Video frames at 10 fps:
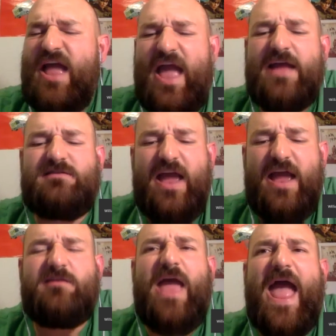
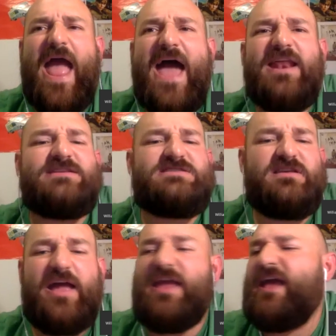It added
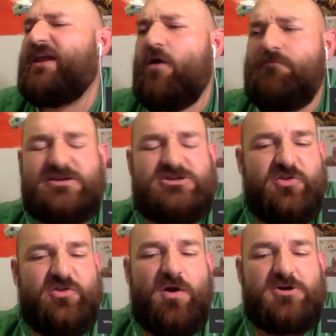to, again, I've
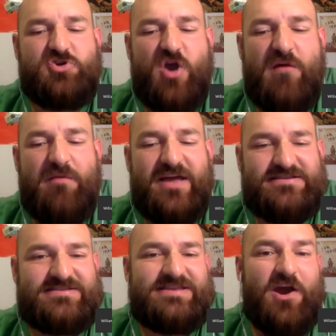mentioned the word drama as
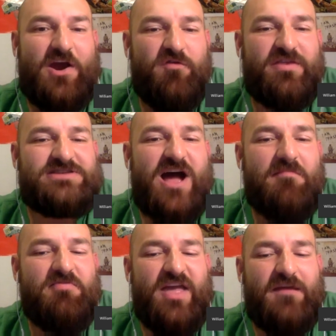this like over the
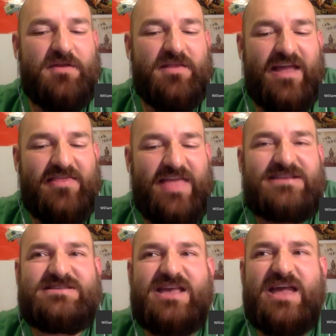top thing, but like
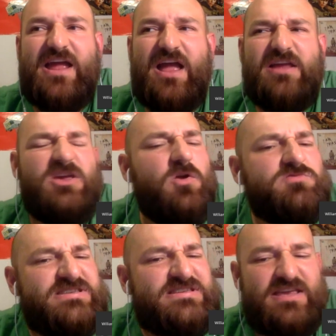that's like you
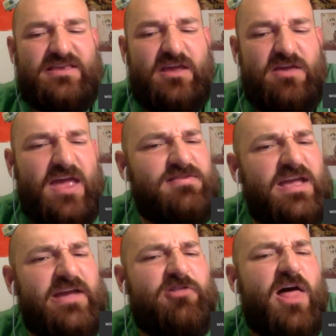can't
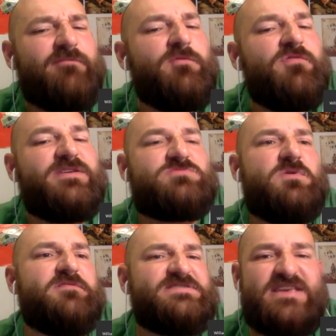think of a lot of movies where
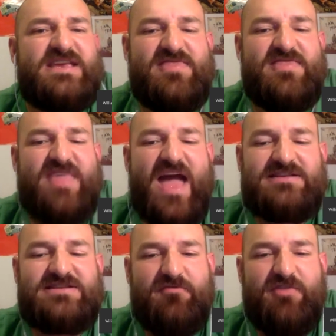you've seen that
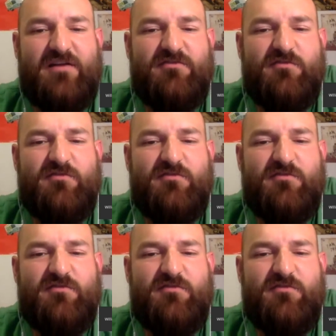type of like